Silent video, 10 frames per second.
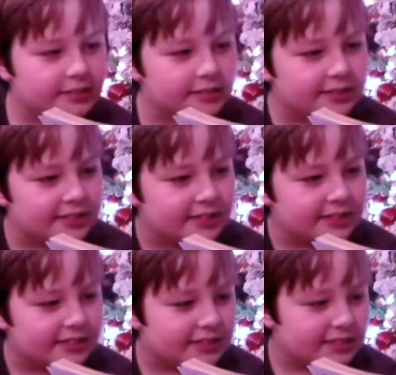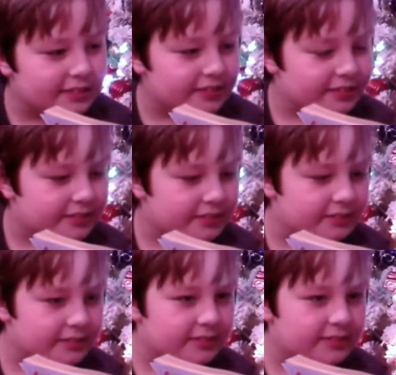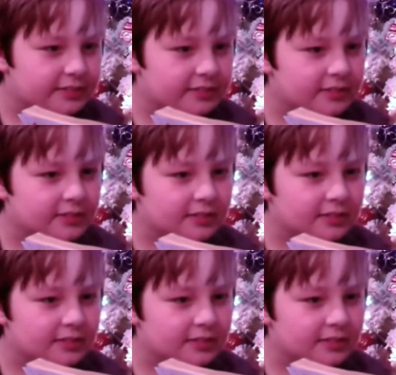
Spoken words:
The person shown says nothing.